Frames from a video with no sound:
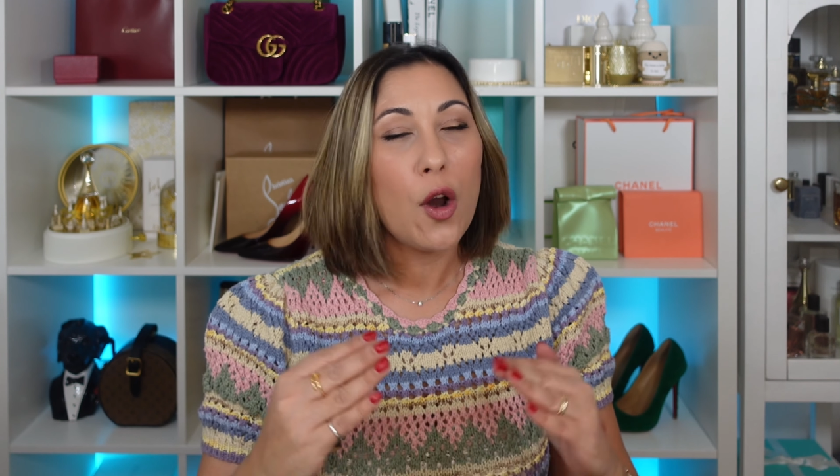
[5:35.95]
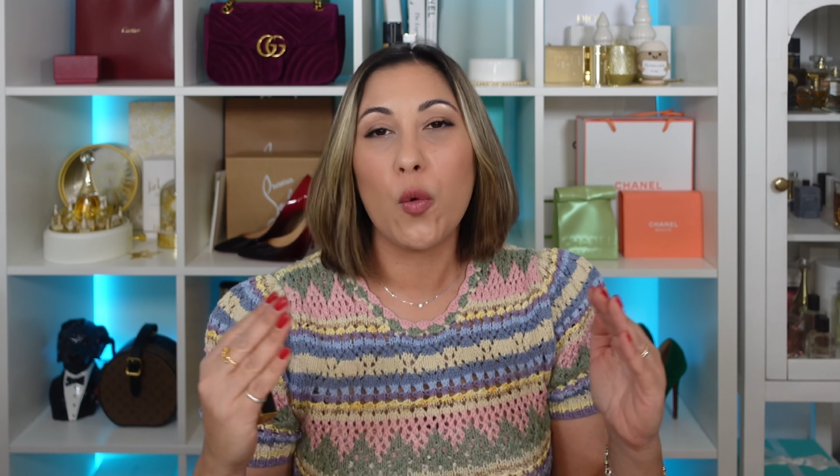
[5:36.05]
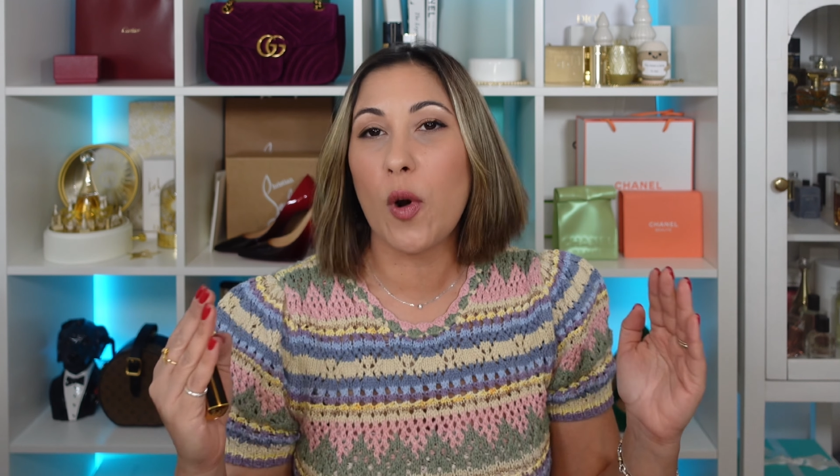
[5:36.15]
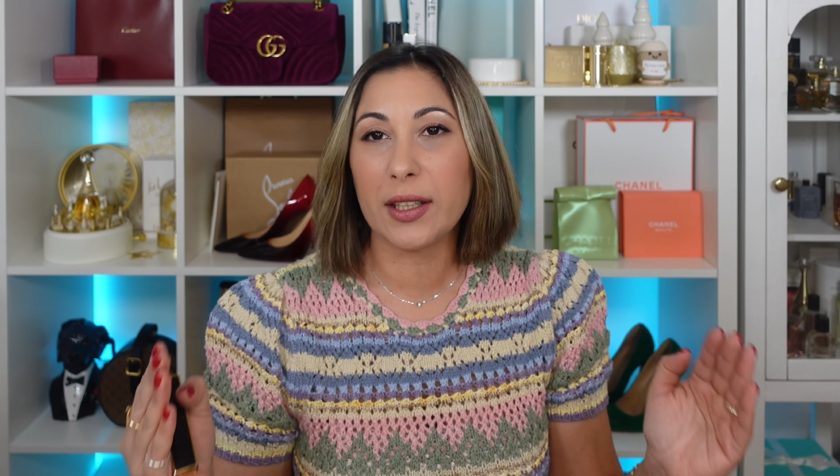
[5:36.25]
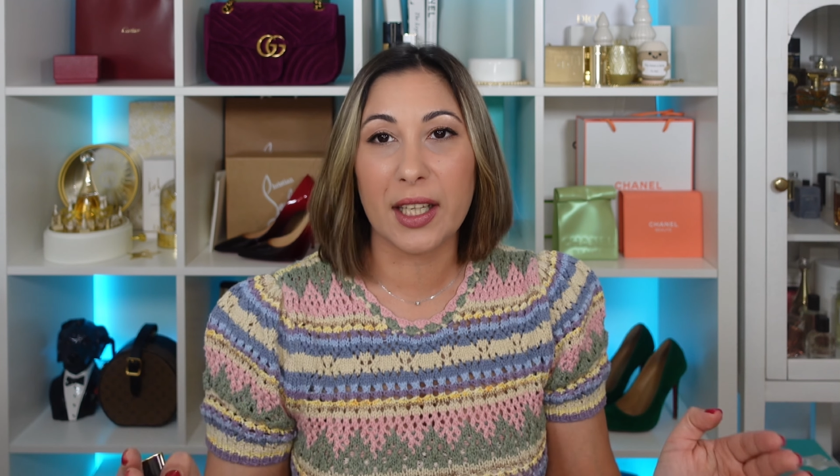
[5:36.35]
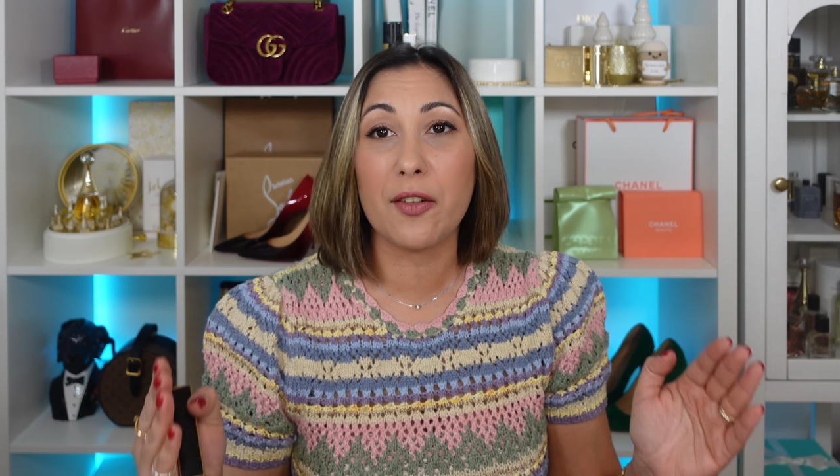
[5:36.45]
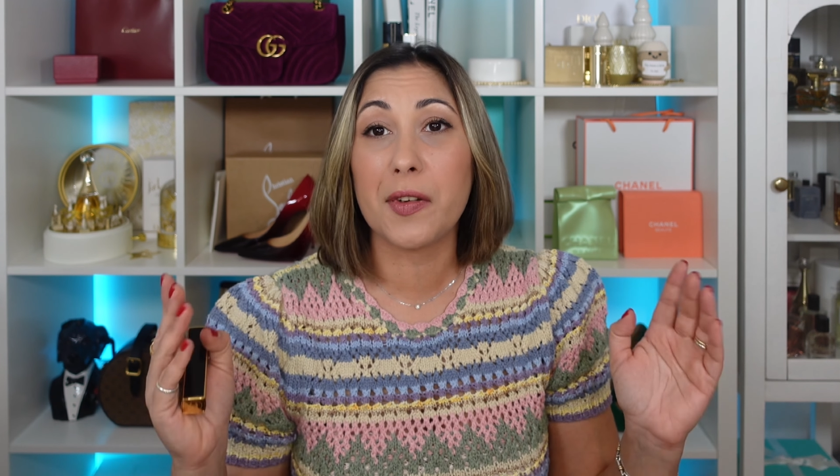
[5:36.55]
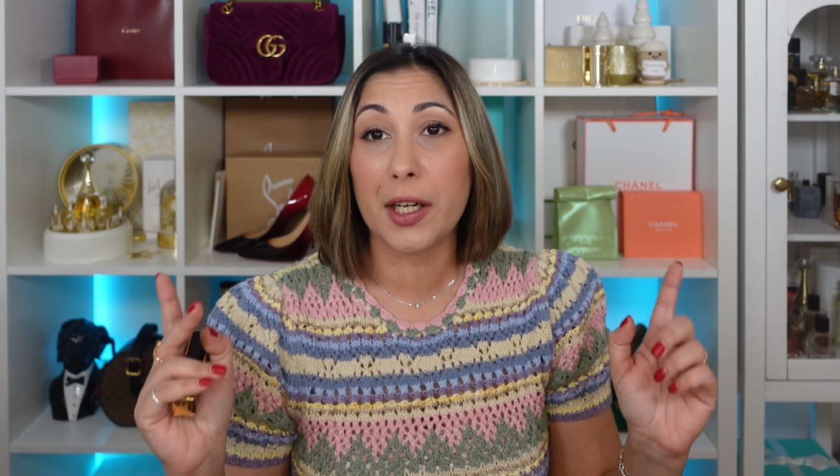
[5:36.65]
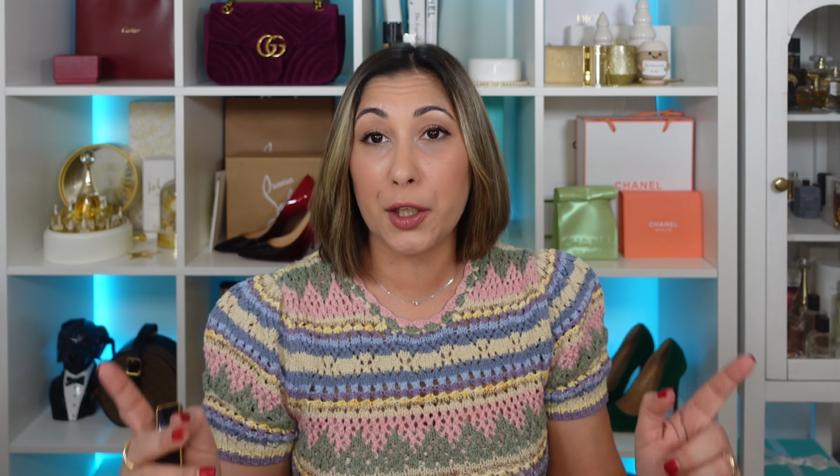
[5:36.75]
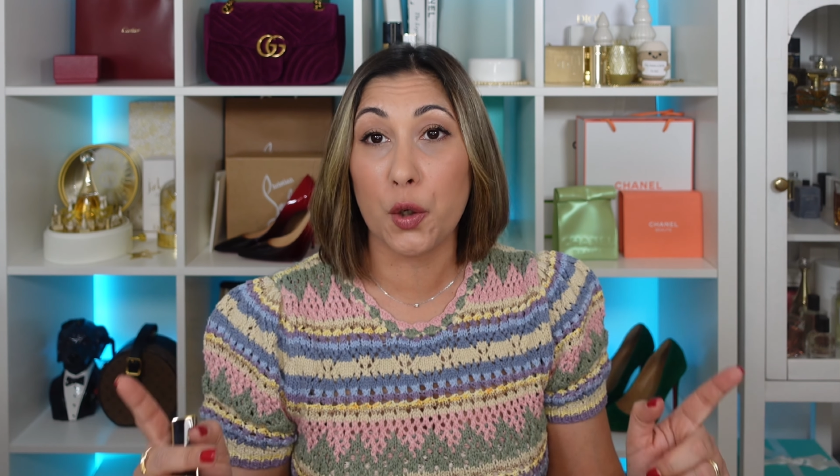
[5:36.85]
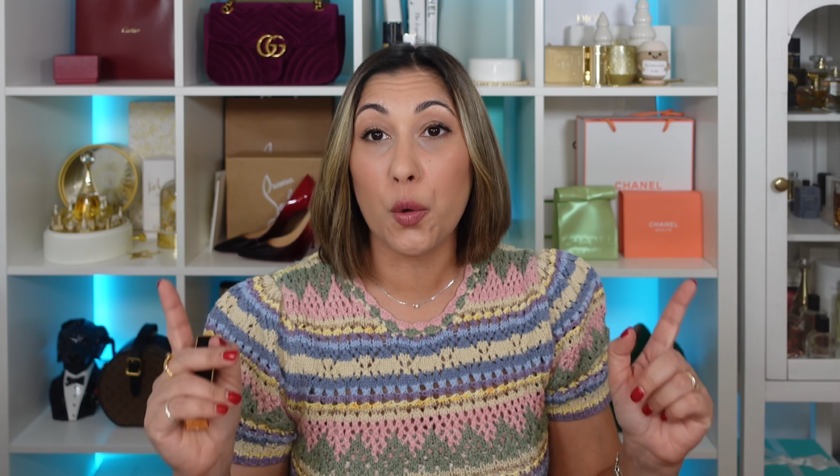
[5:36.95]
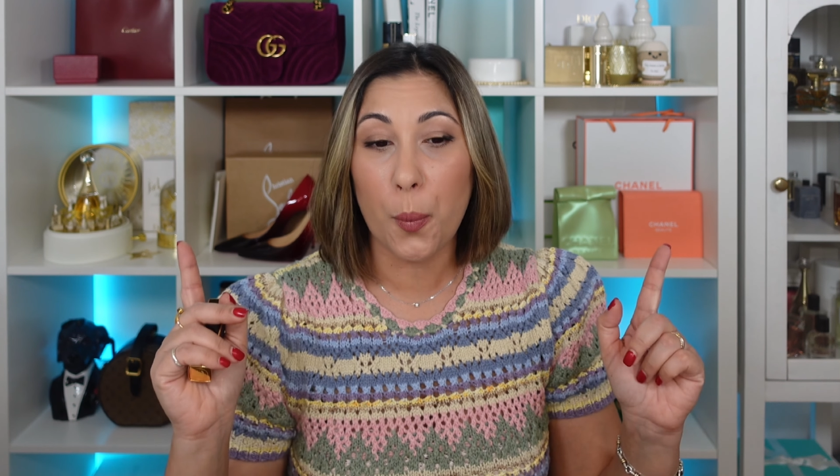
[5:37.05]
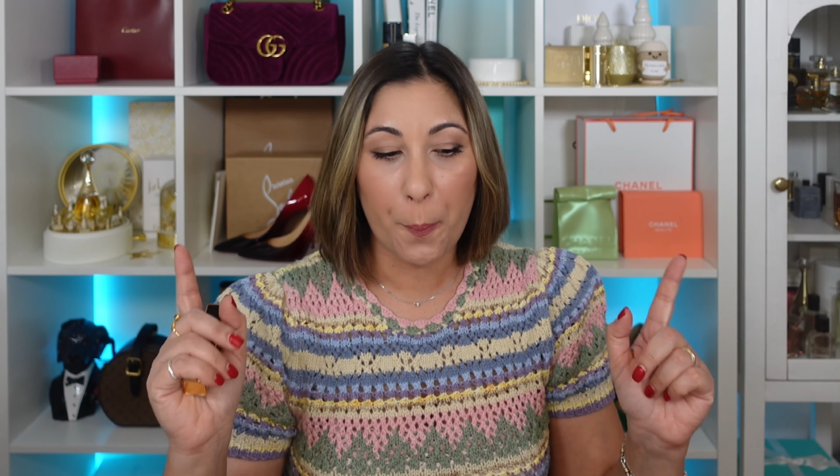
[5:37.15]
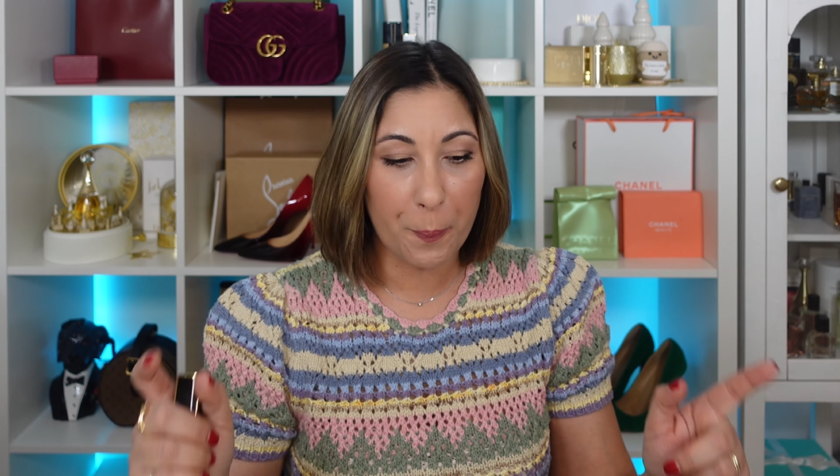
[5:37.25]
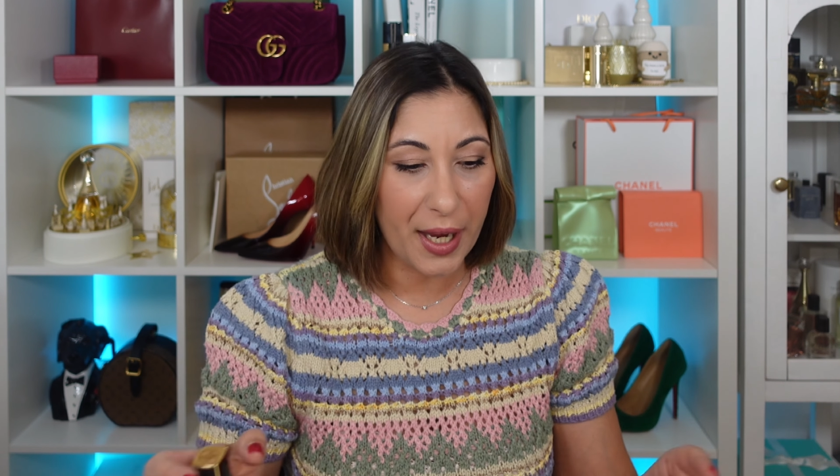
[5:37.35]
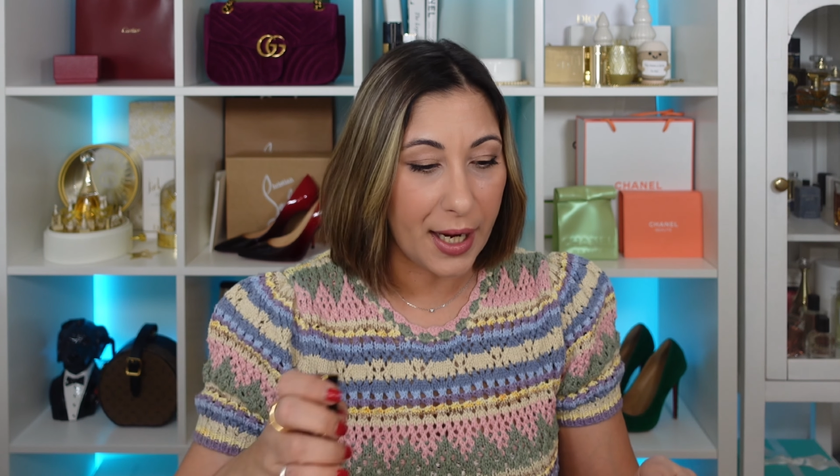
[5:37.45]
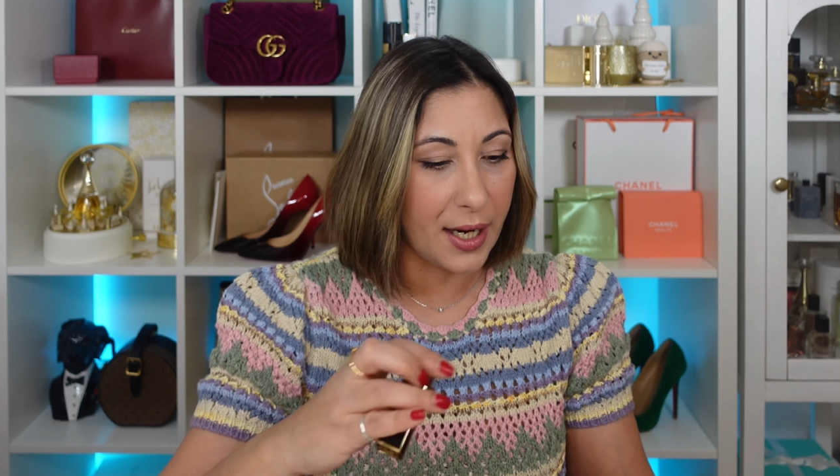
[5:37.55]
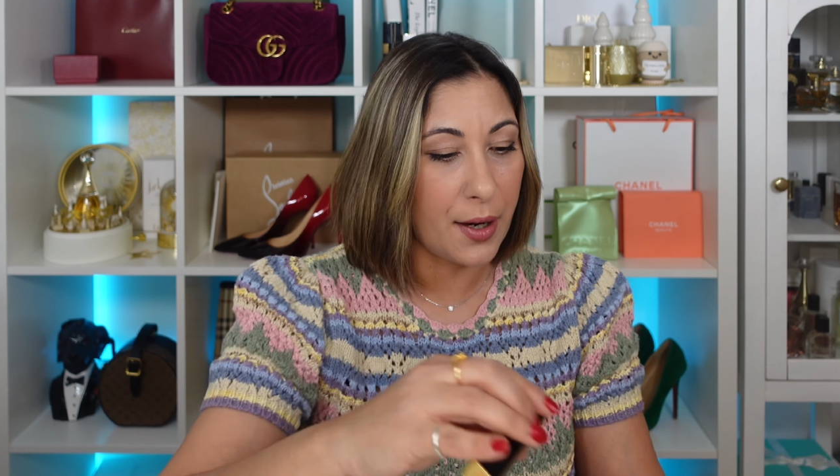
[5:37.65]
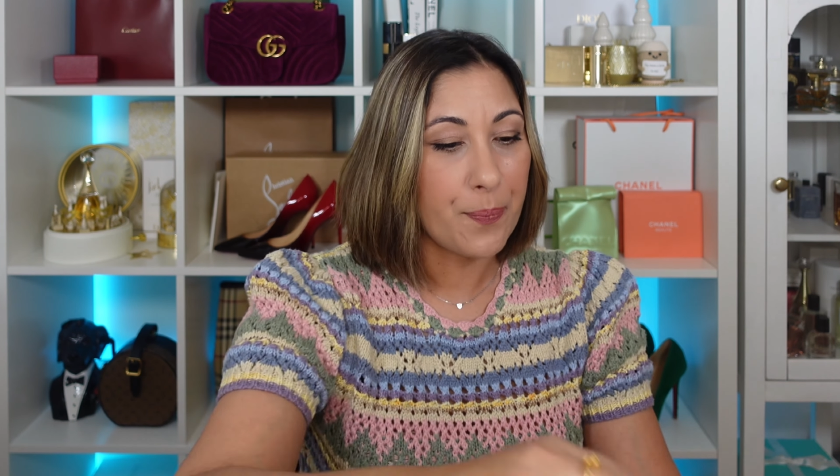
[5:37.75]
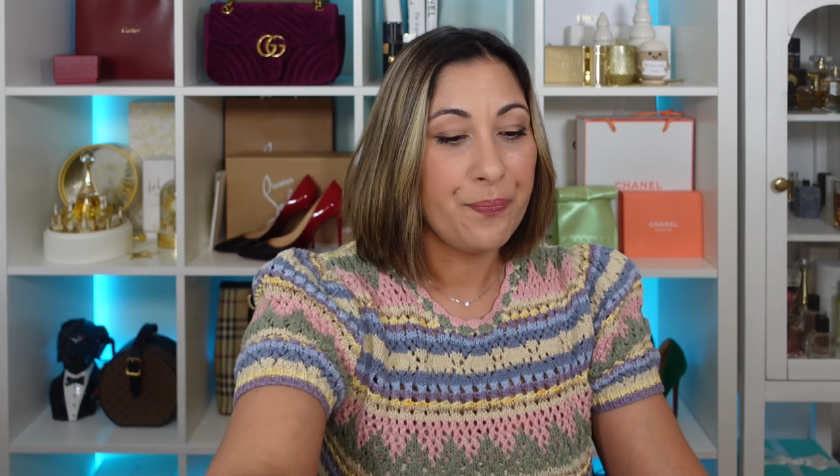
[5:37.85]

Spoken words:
whatever you pick.